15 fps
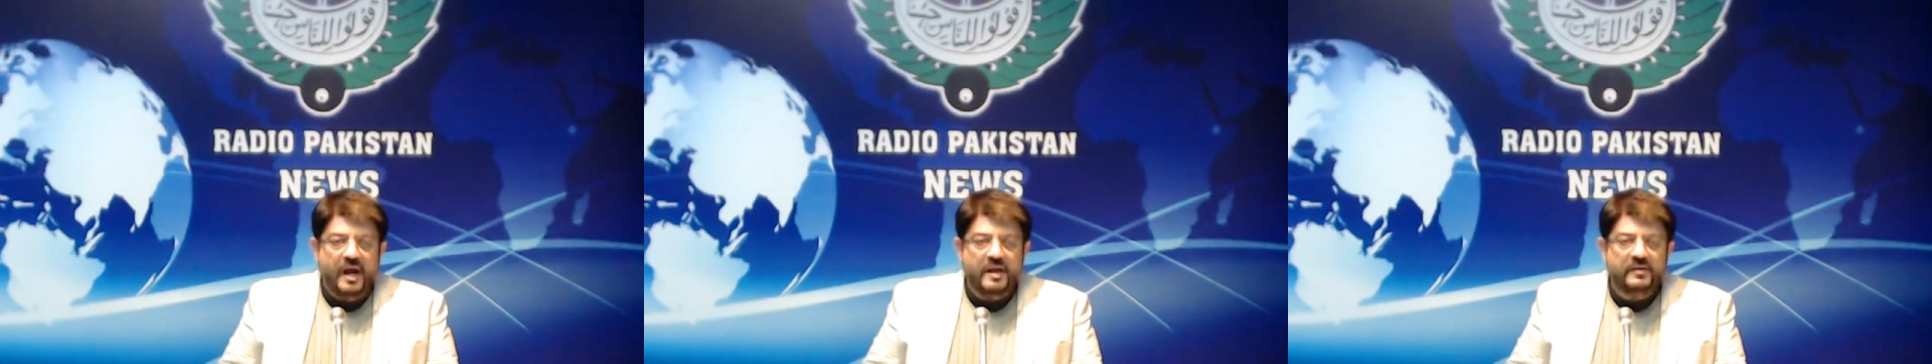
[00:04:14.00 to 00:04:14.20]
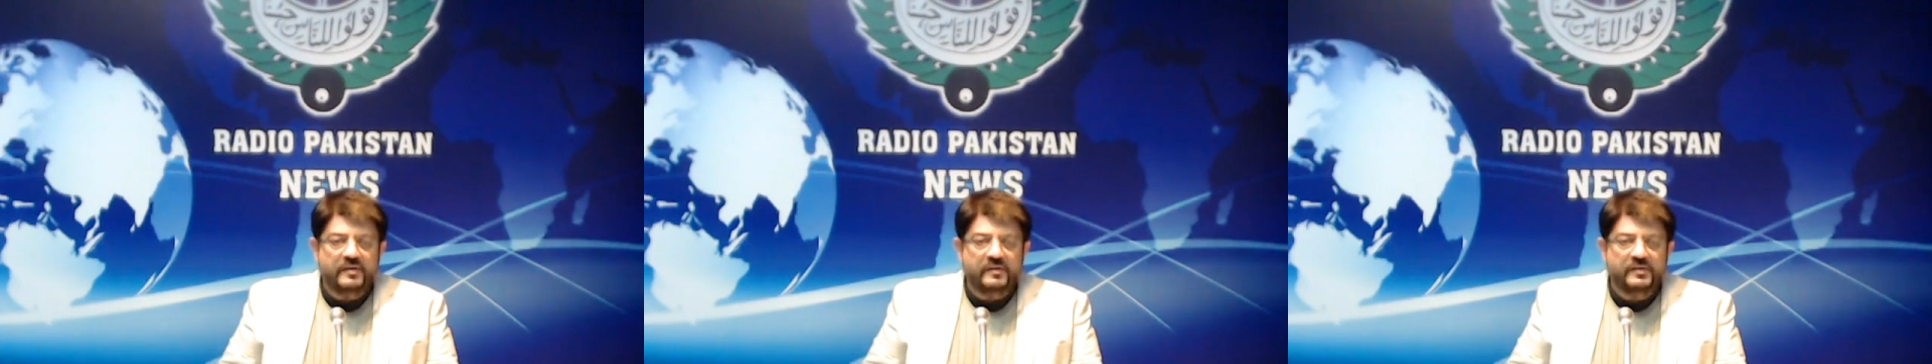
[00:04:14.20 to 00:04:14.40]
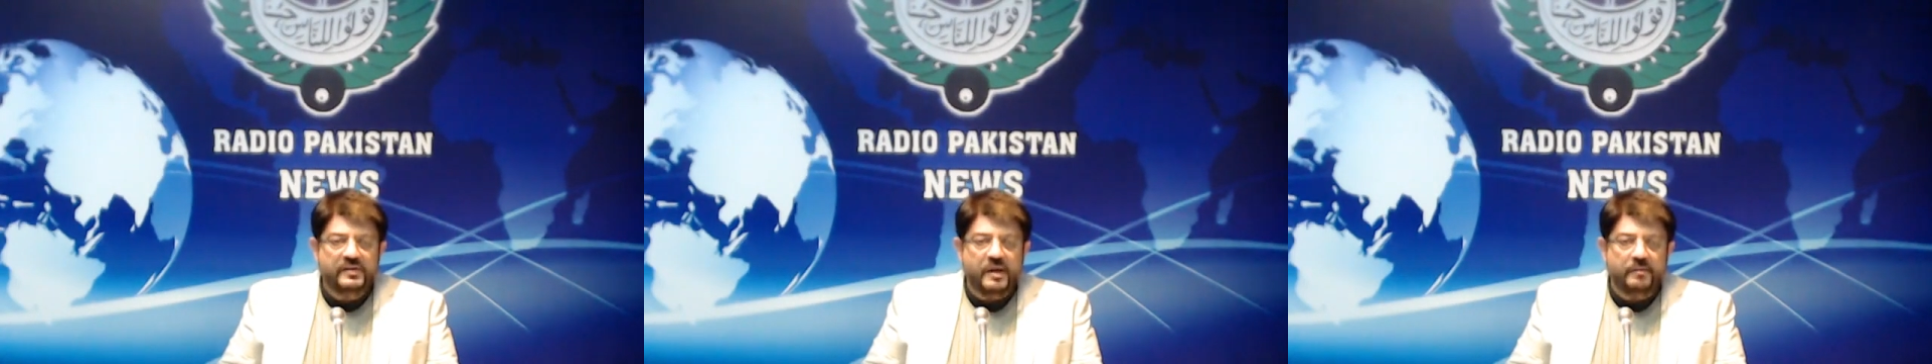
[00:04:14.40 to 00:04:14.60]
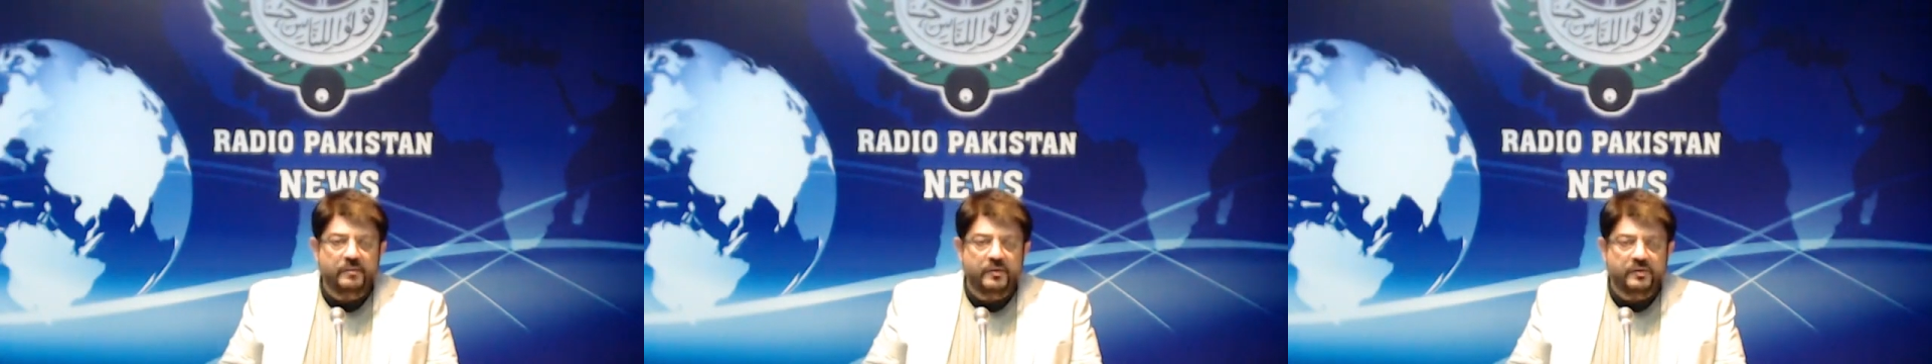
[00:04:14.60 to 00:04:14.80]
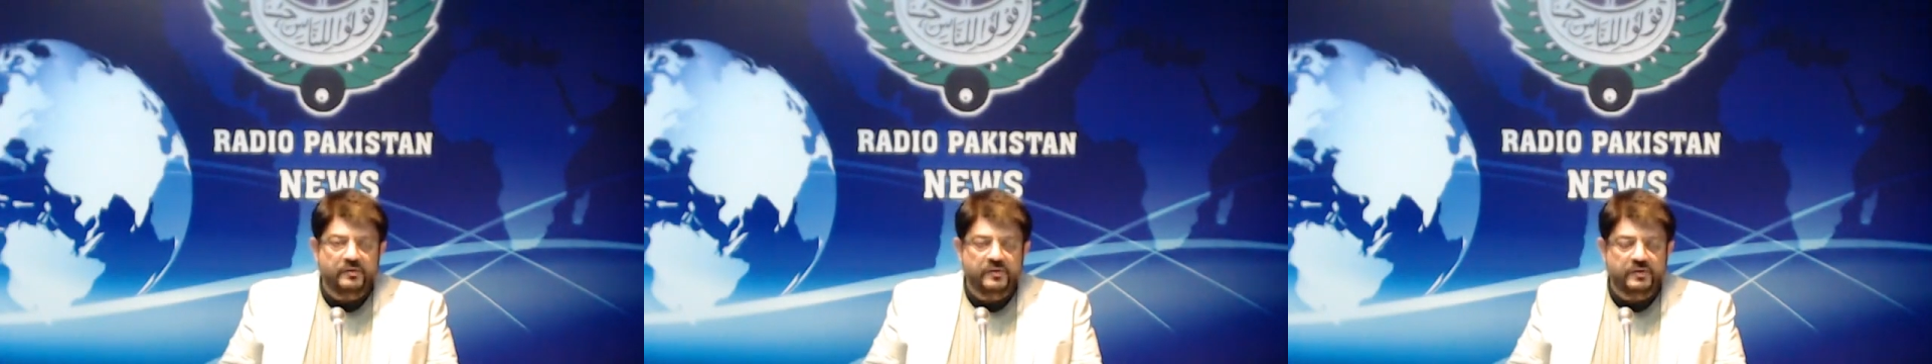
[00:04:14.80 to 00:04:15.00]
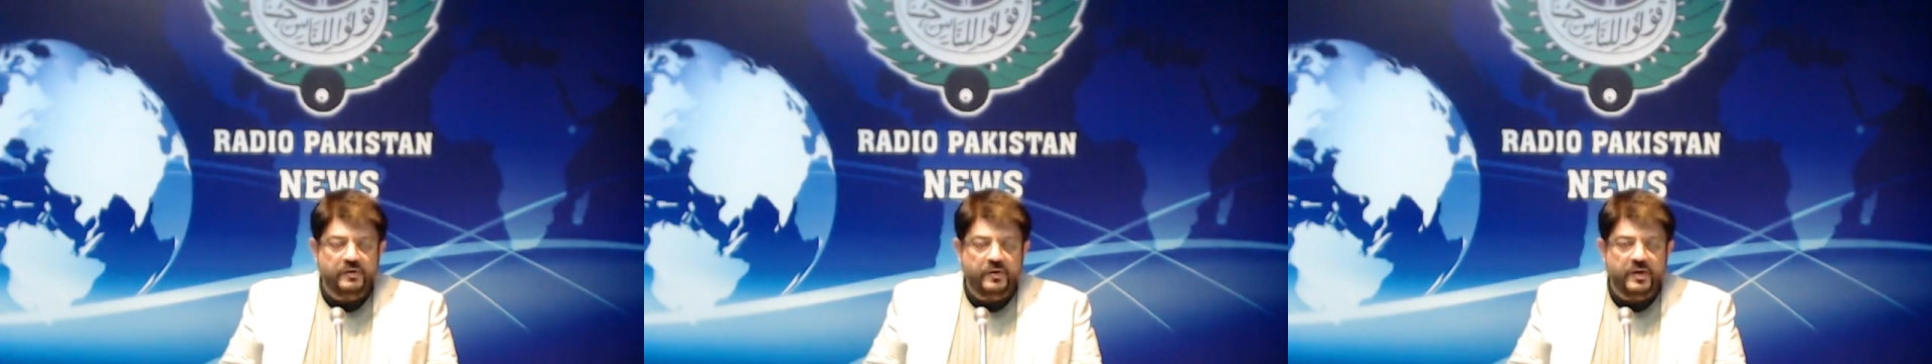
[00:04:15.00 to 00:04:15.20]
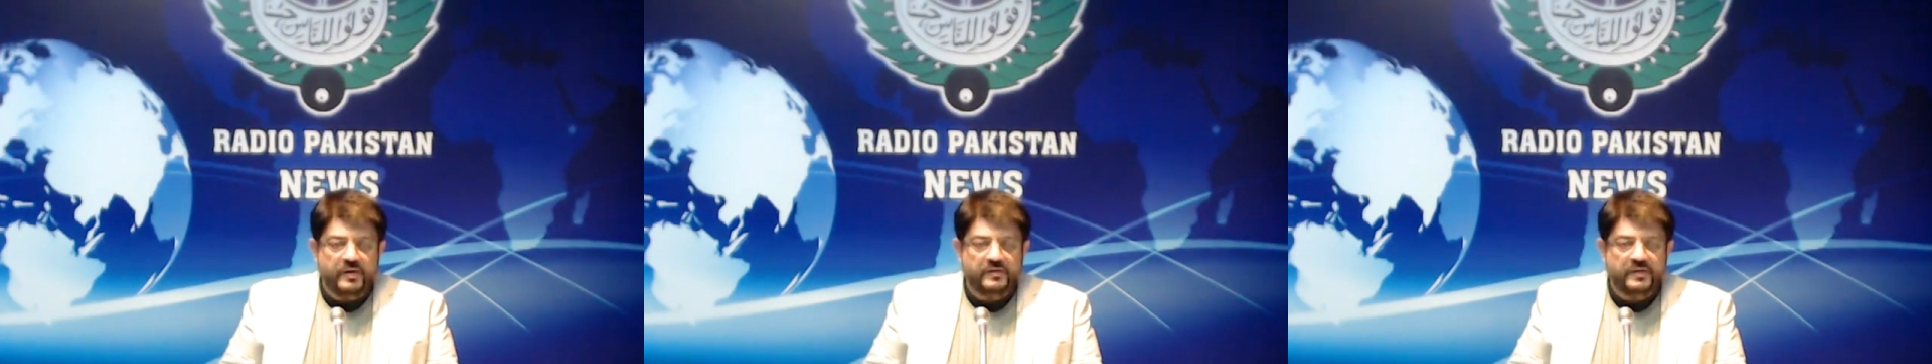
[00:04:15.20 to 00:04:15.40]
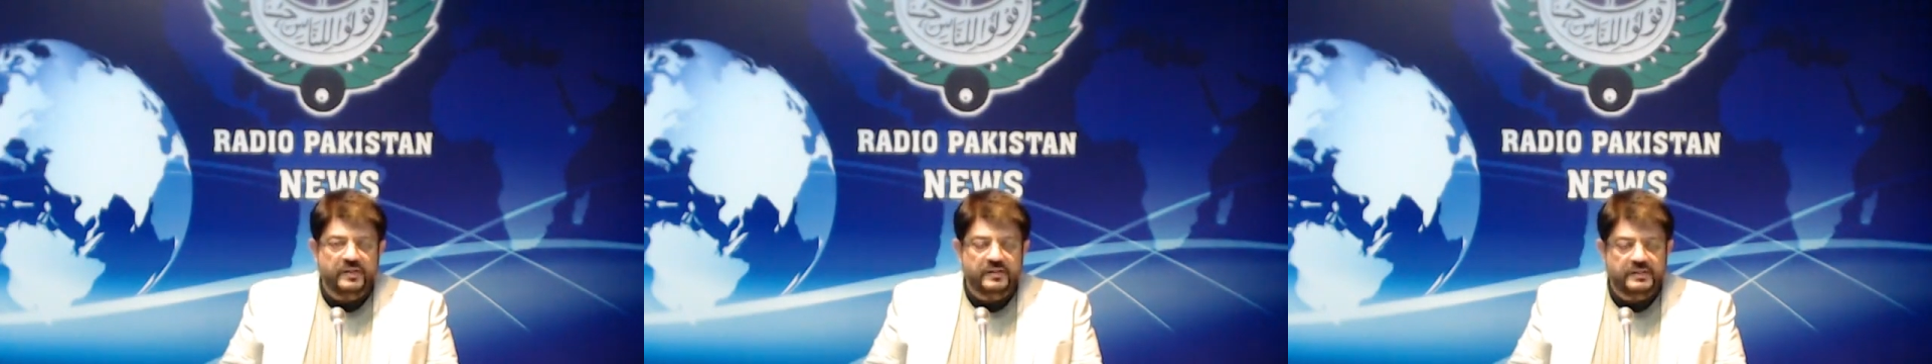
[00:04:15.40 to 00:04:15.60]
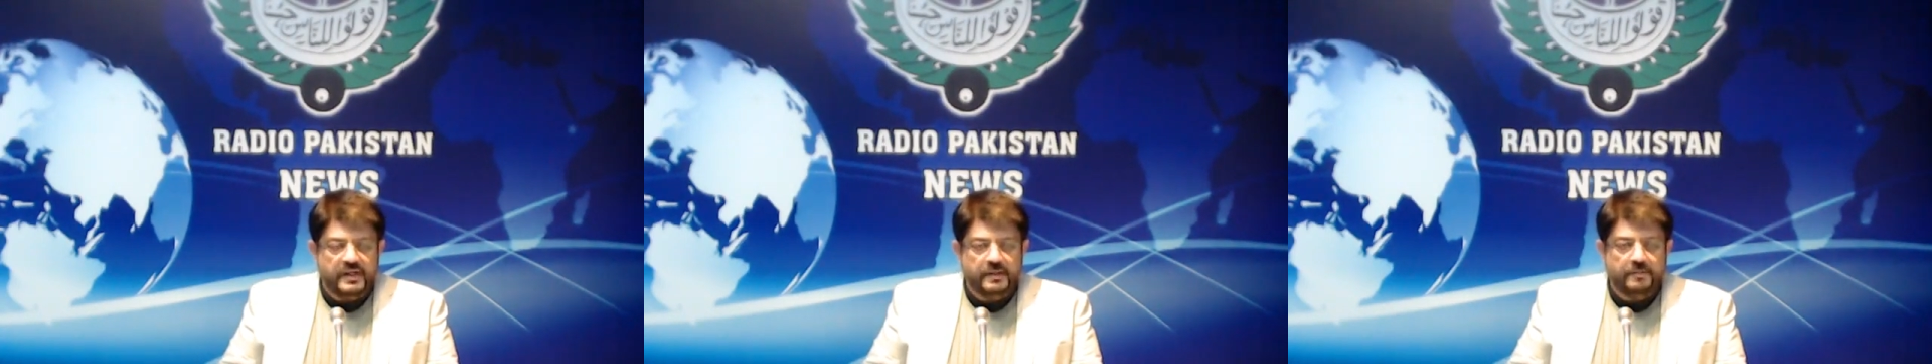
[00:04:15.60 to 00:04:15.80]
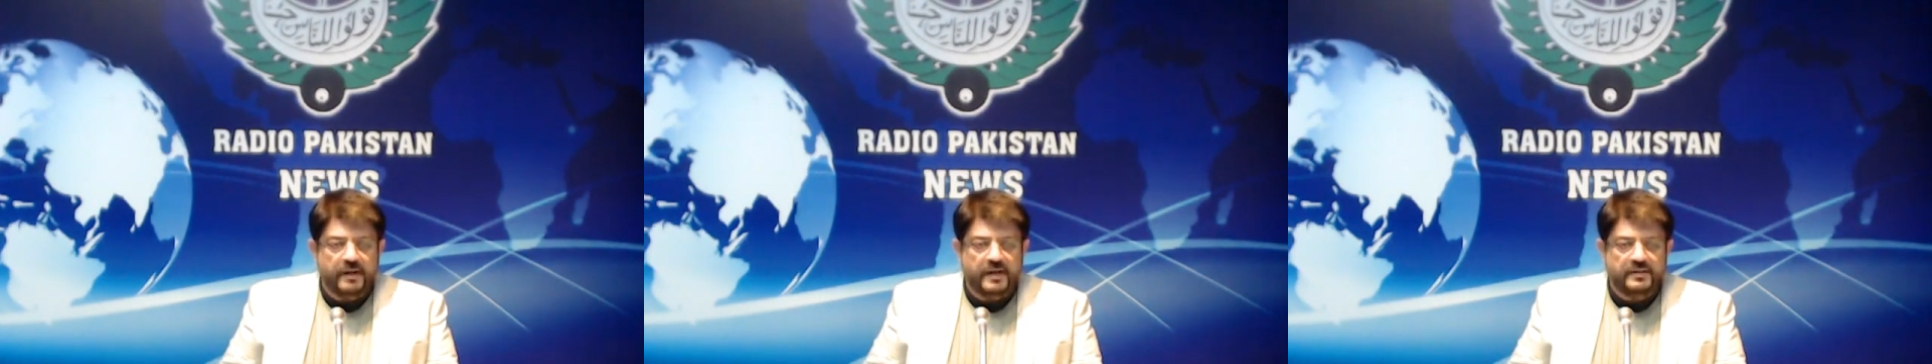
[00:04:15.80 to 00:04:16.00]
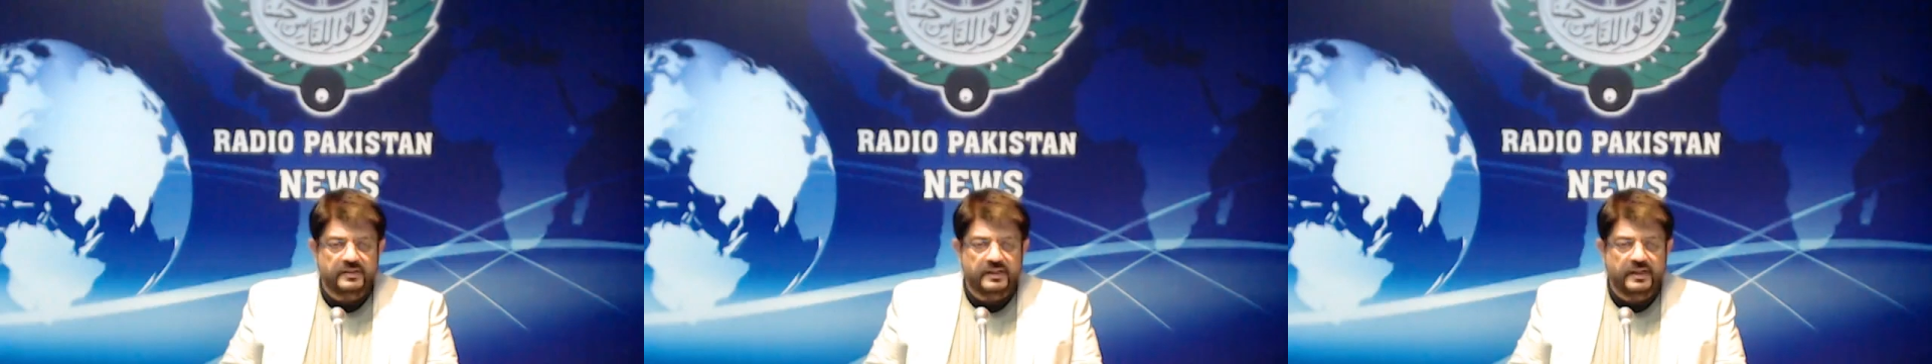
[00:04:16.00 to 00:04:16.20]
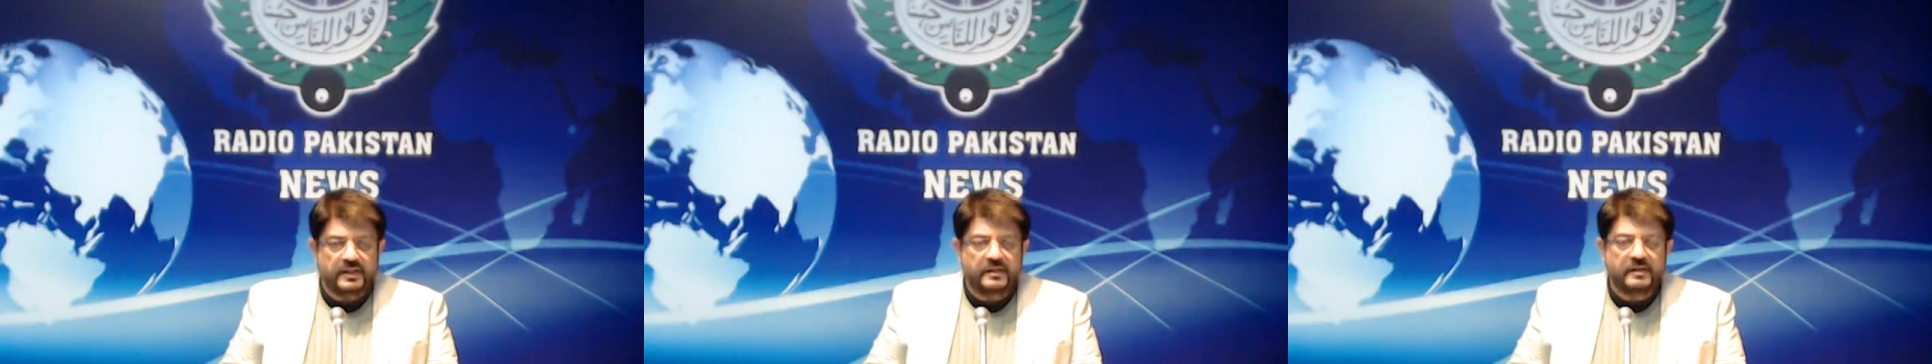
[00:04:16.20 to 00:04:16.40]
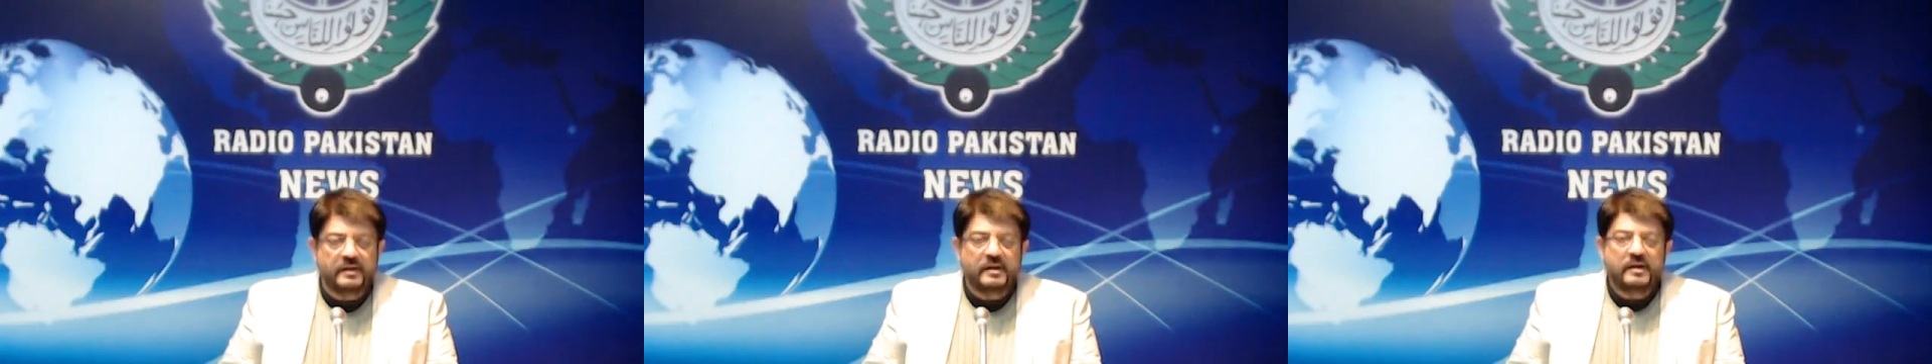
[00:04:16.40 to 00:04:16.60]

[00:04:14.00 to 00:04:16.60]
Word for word: and this number is increasing day by day.